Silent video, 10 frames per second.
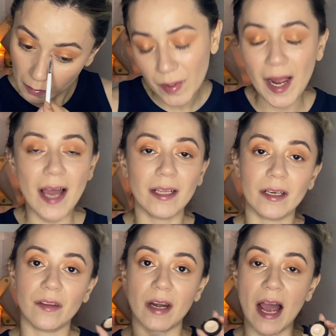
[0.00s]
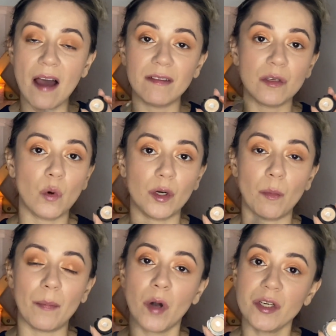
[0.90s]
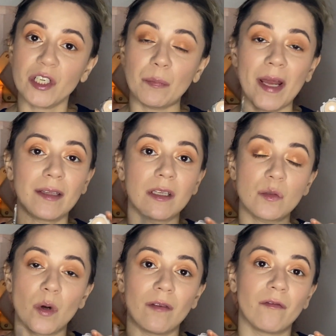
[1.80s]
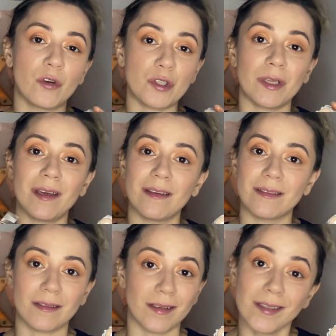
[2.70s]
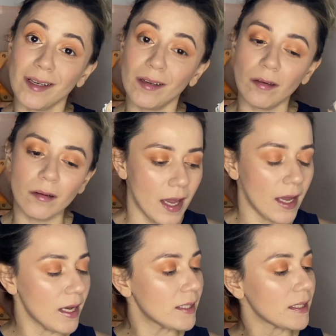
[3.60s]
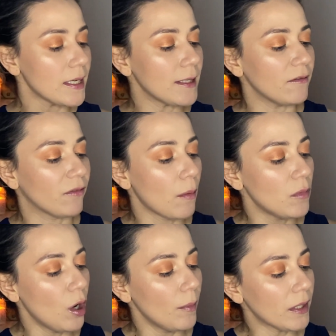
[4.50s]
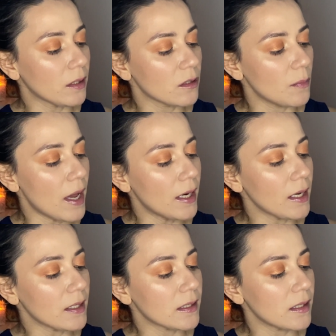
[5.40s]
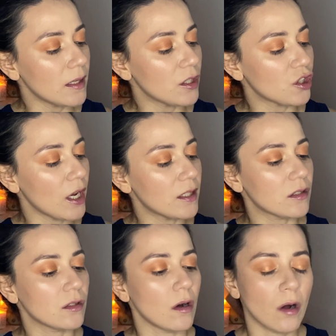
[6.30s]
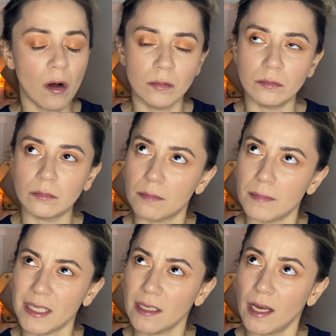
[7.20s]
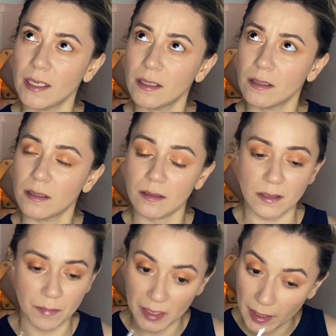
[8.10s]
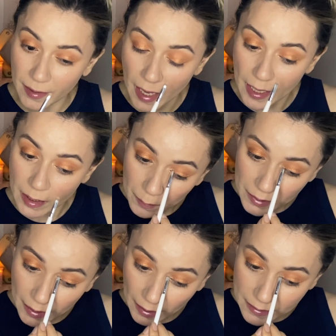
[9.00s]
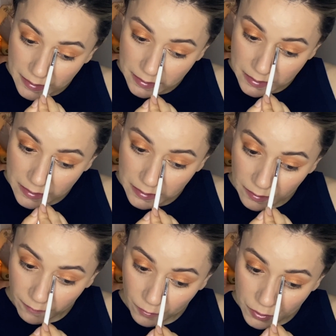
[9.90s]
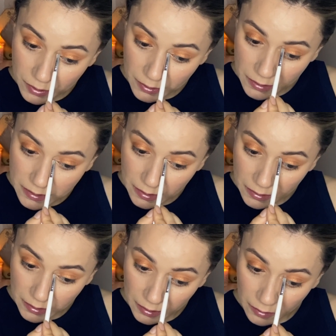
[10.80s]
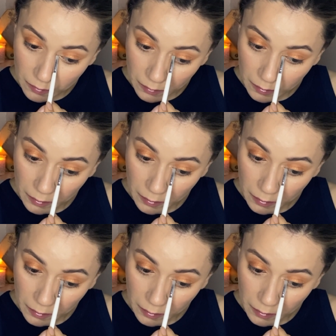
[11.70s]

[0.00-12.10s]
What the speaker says: The highlighter that I have is the one on my project pan. This one, unfortunately, is discontinued. It's from Nomad Cosmetics in the shade Stockholm Midnight, something like that. But yeah, guys, it's unfortunately discontinued.